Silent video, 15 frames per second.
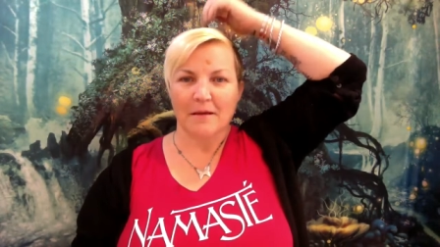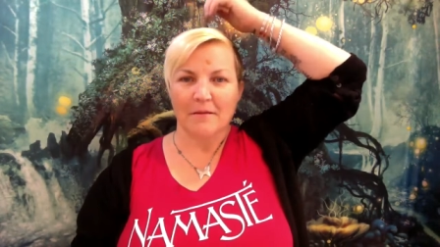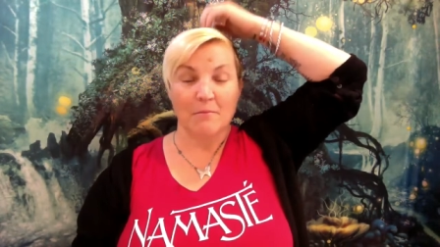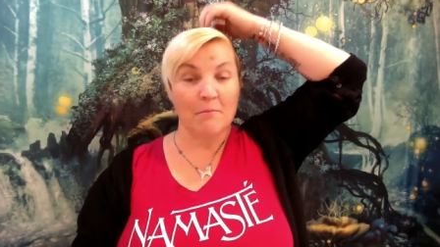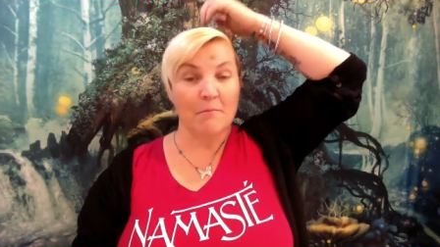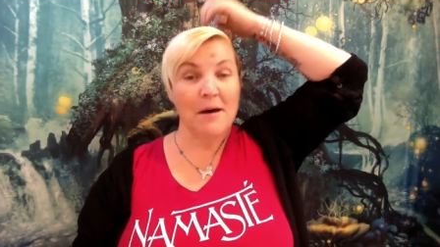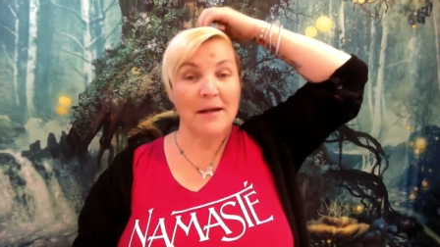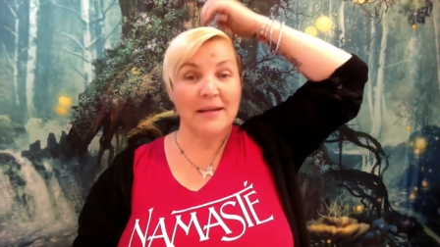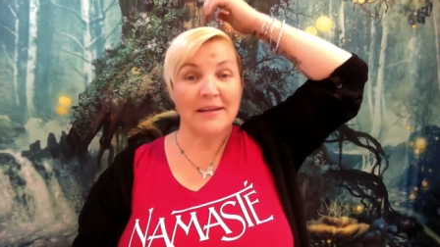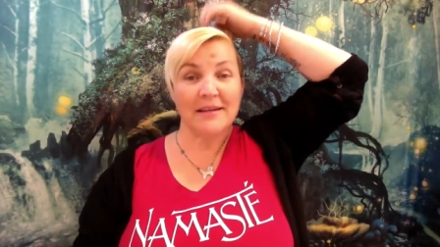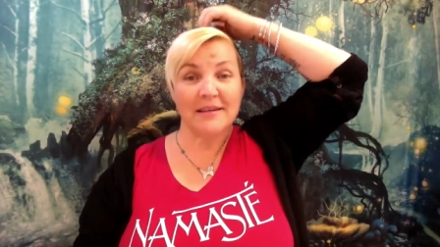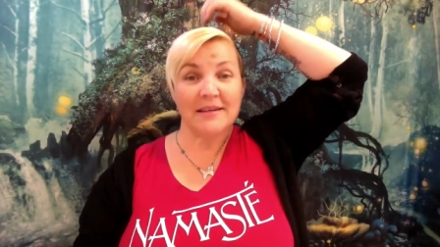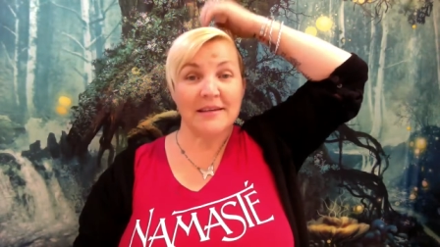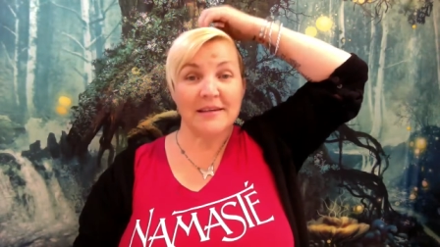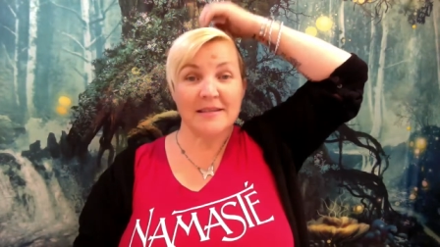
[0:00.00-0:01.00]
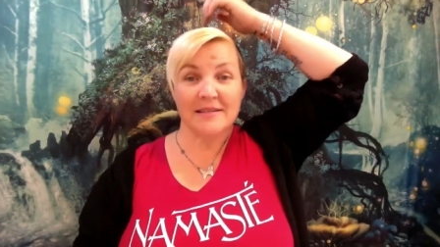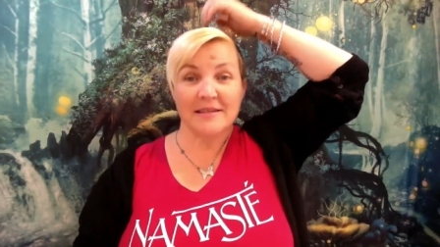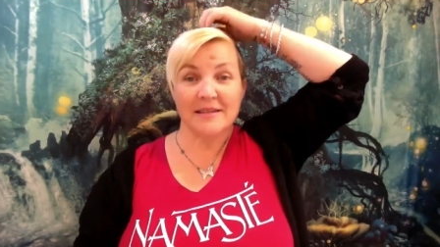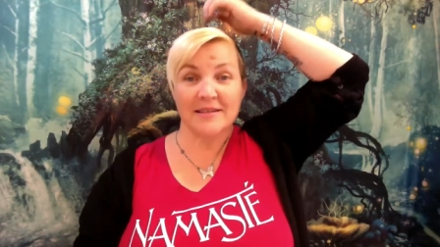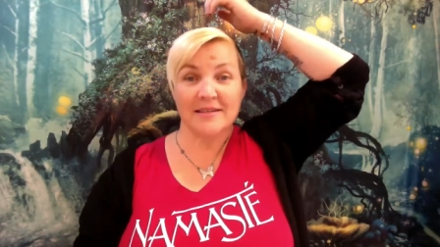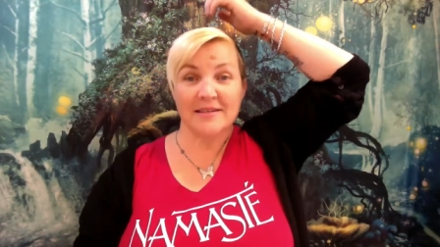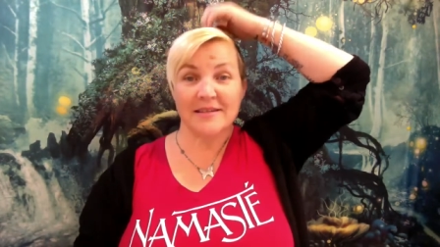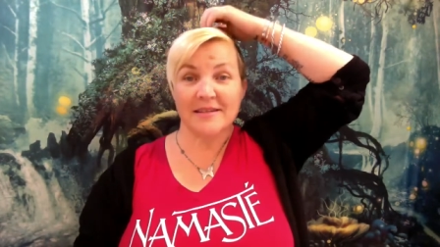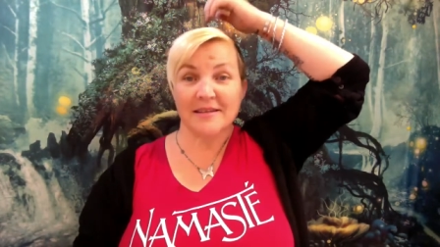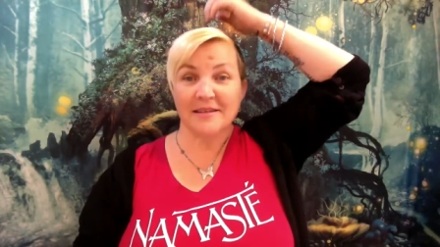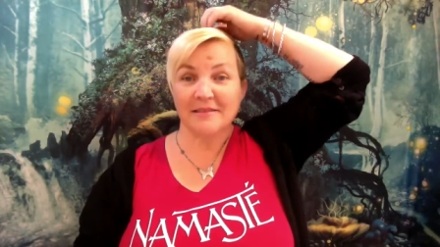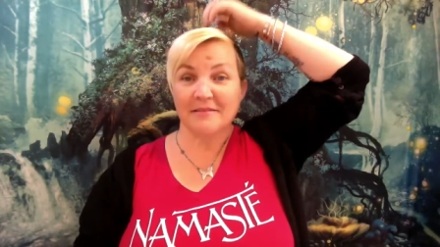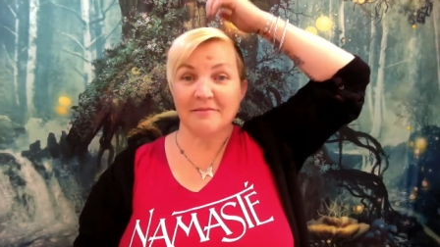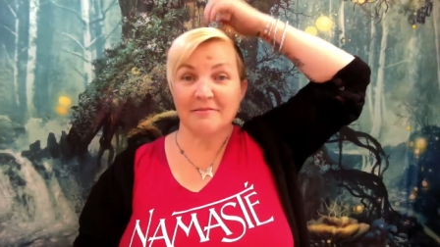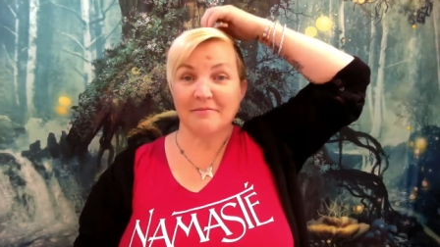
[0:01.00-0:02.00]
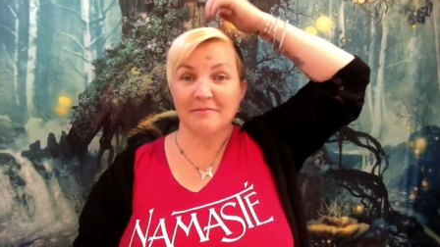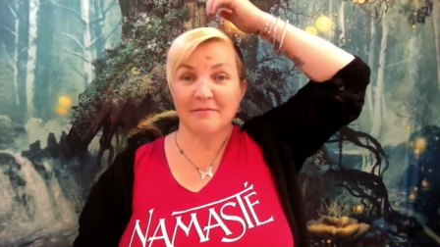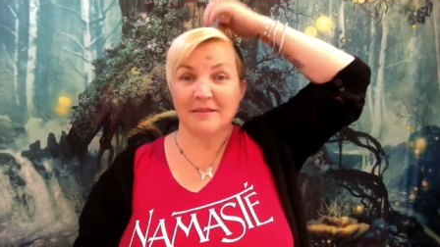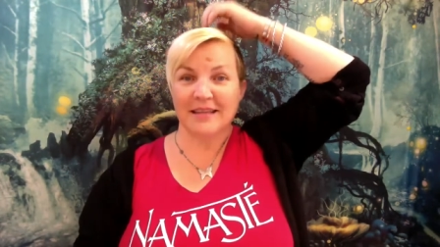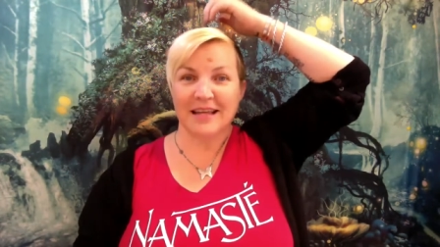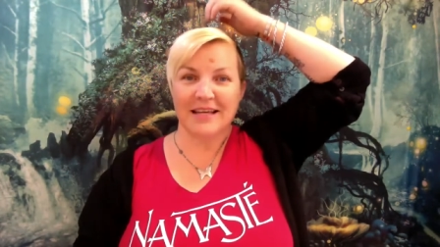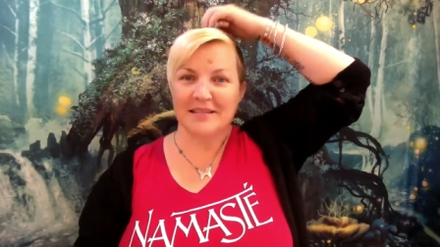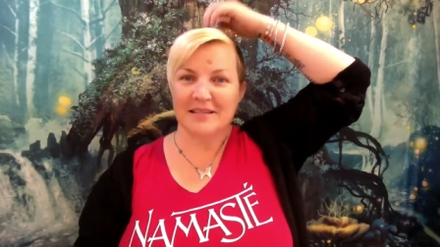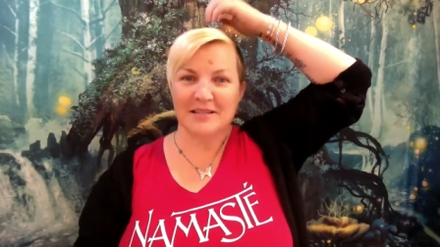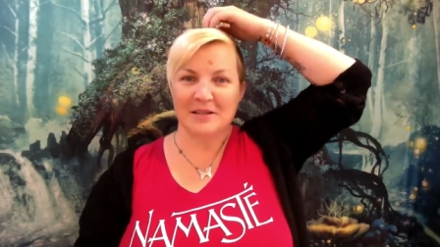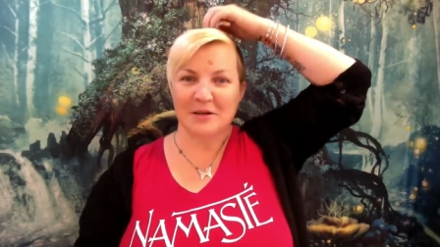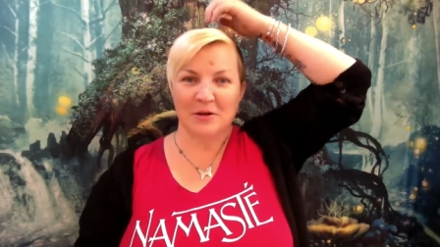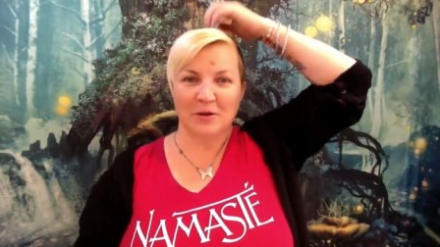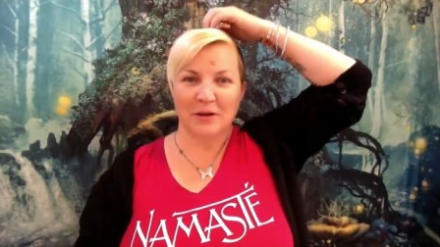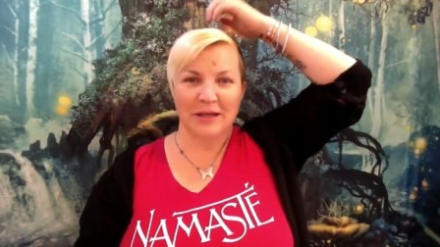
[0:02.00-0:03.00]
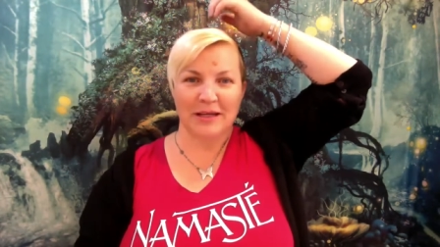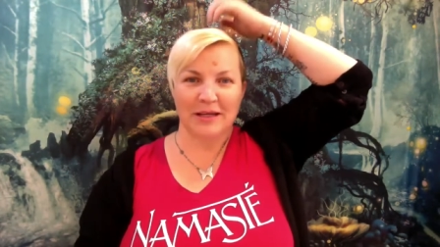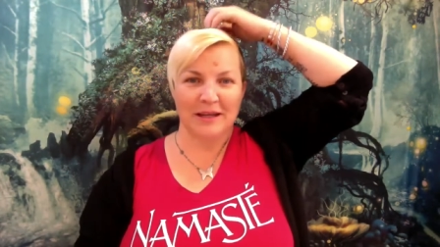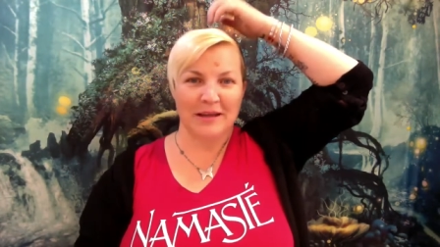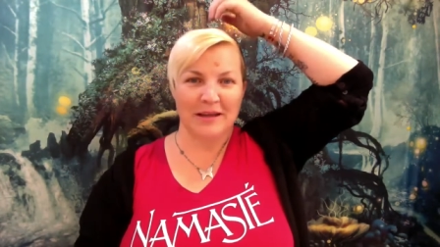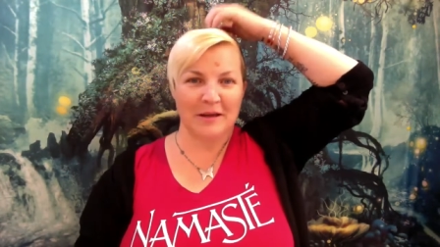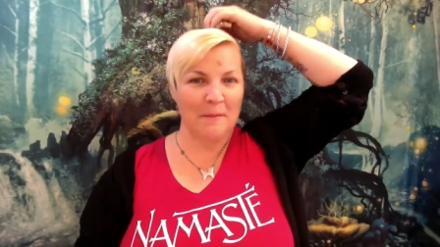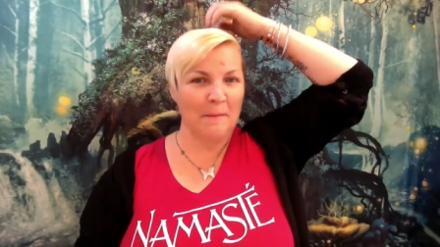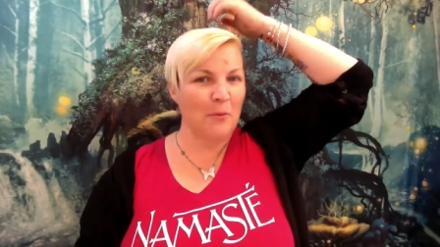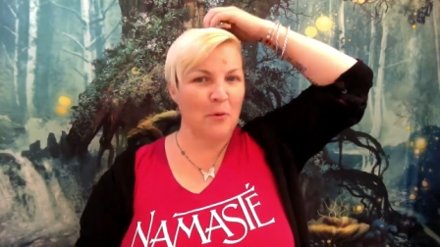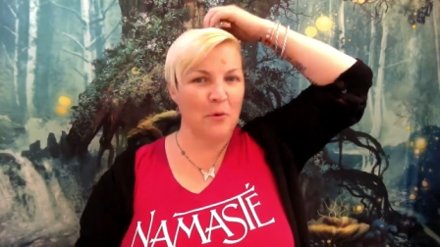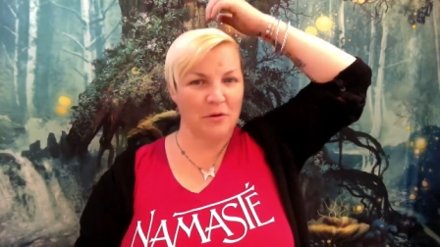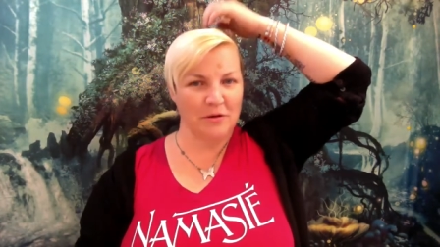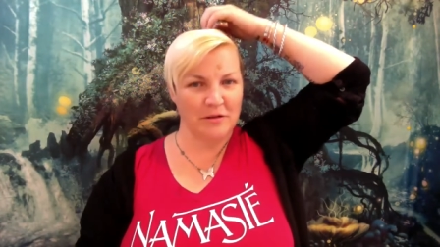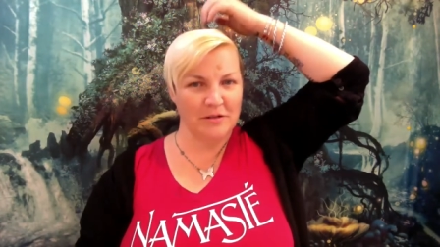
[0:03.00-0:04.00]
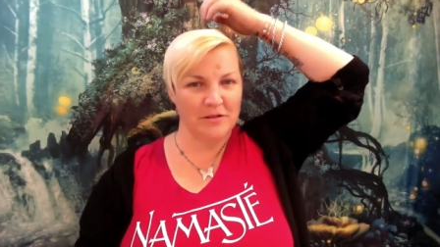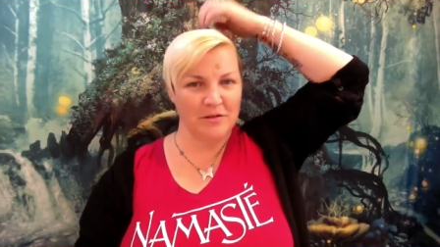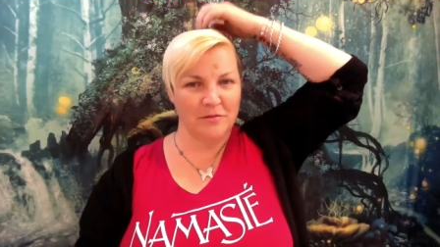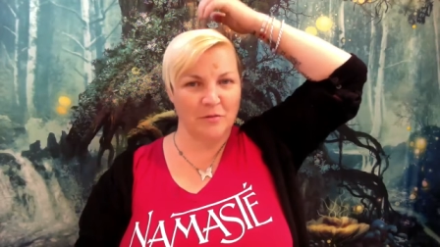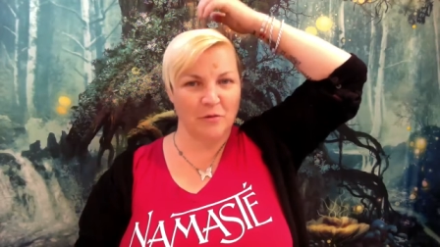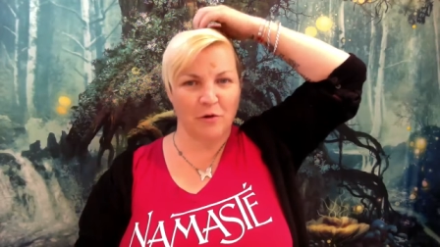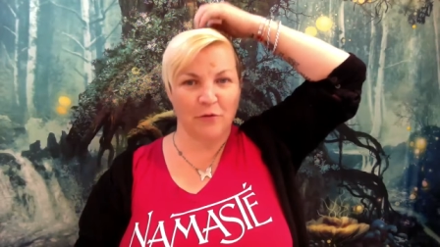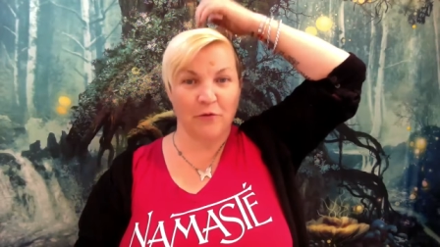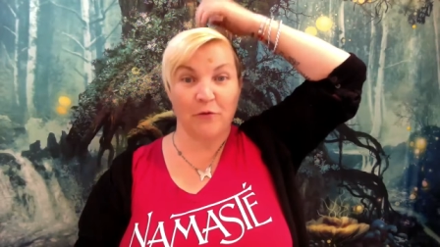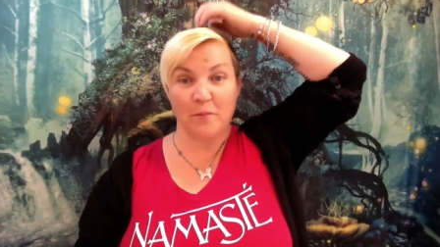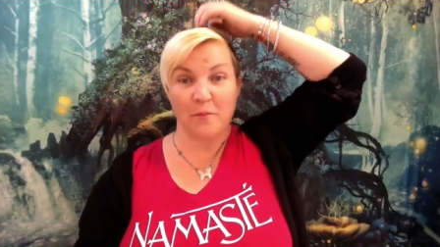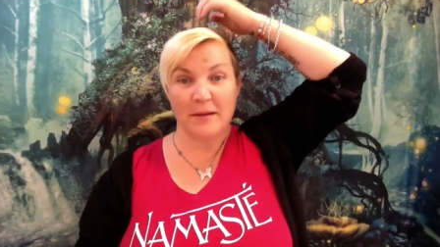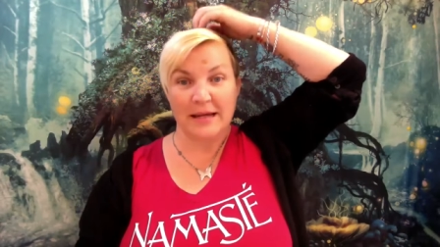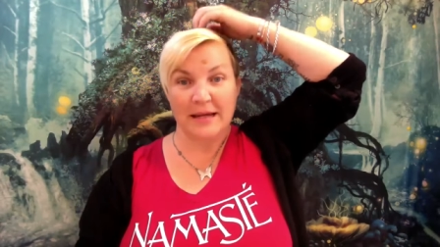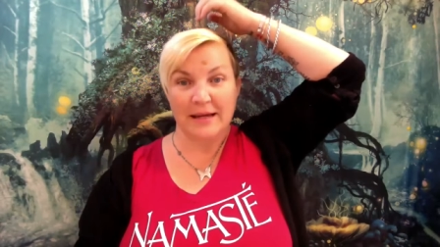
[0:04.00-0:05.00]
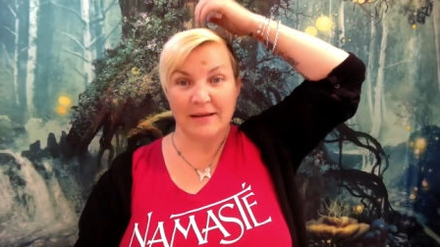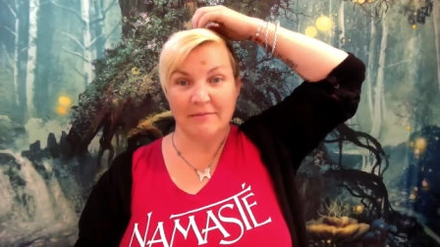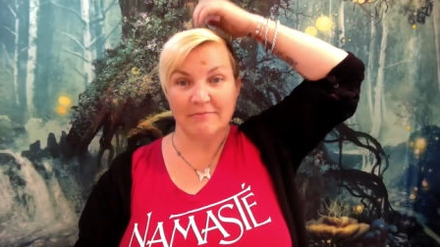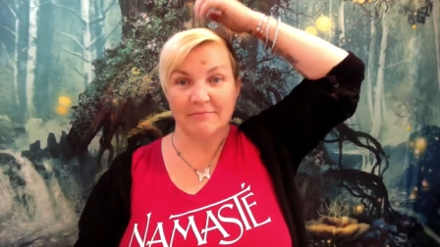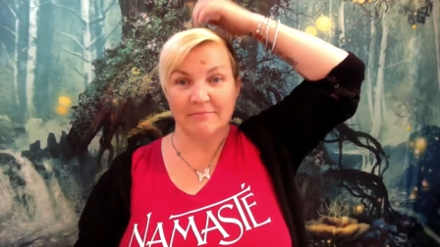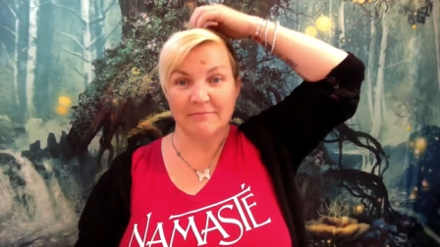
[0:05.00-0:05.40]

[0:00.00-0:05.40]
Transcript: money isn't necessarily important or for me.